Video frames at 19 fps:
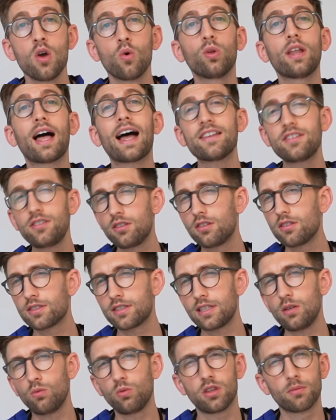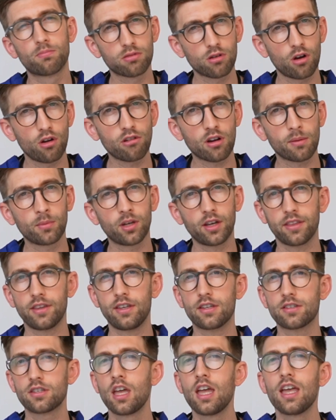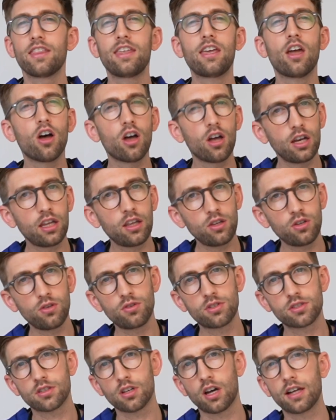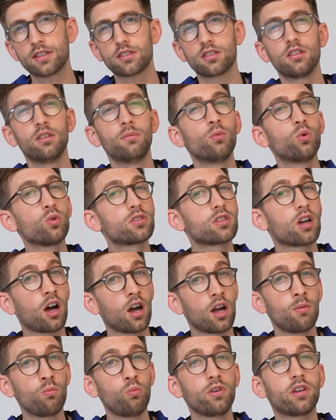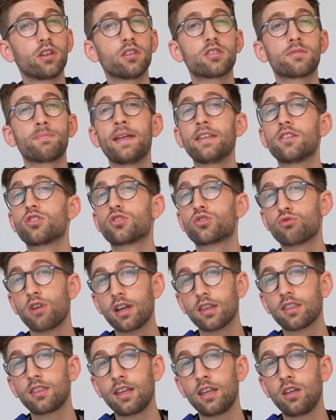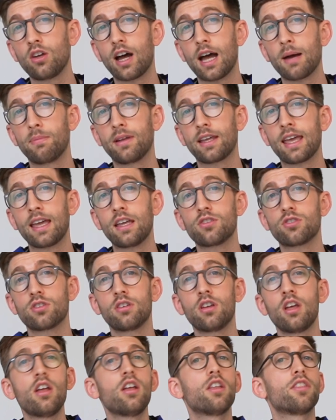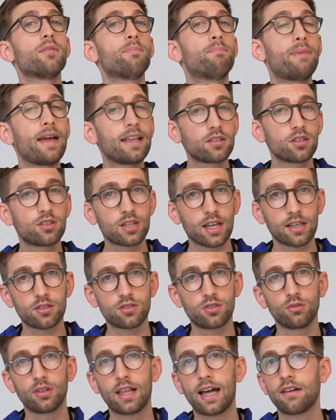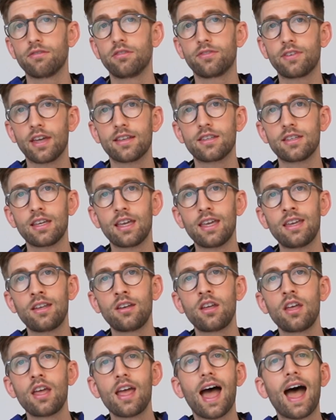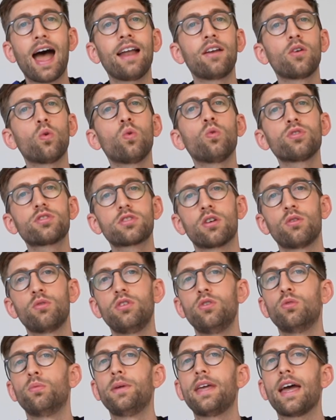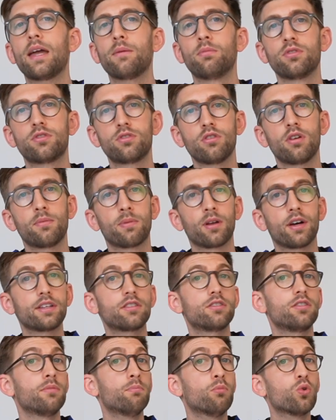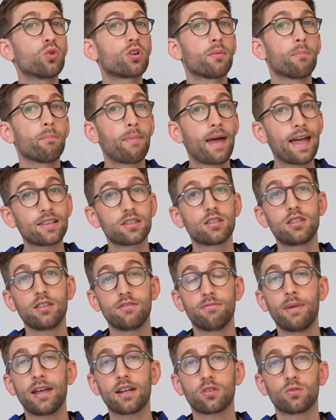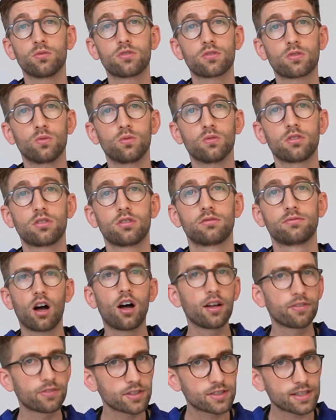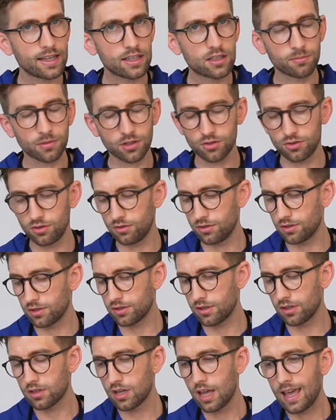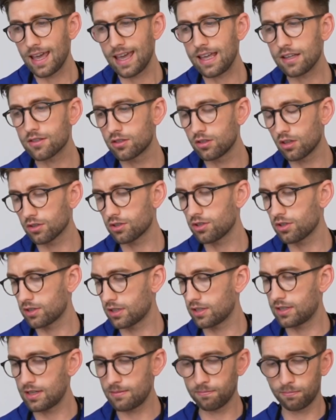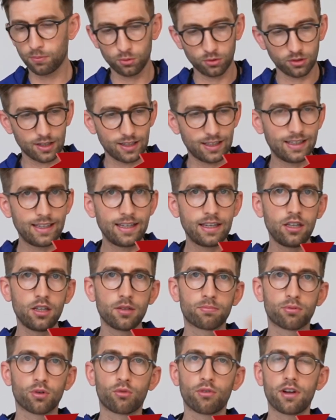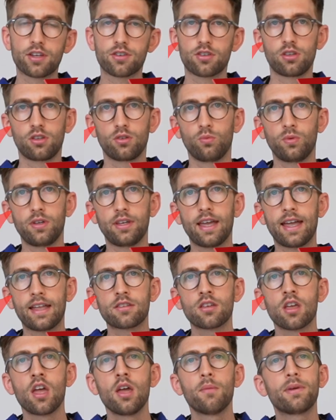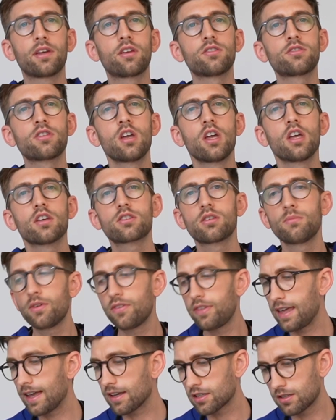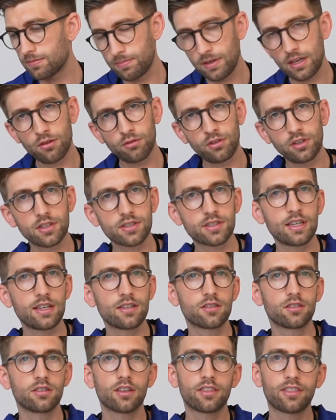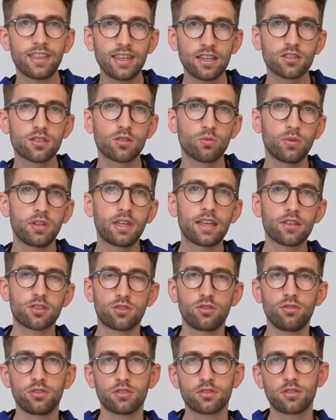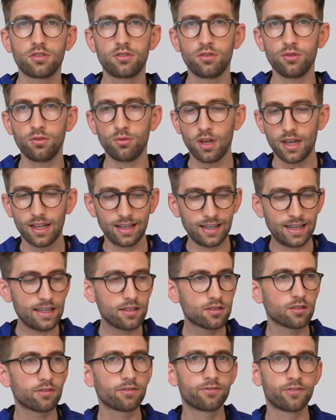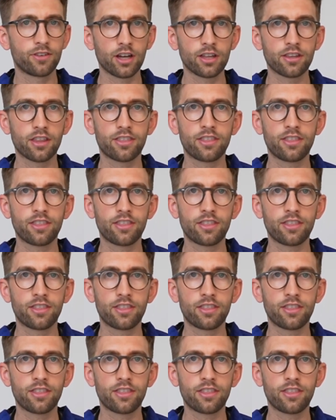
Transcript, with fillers: Well, as you can see with a program like this, the earlier you start and the more time we can spend strengthening your application, the better chance you'll have of getting in and also also you'll be able to apply to the more competitive medical schools. I often say to my students that it's not just a simple linear progression that we get, because some of the experiences and the things that we get students to do lead to further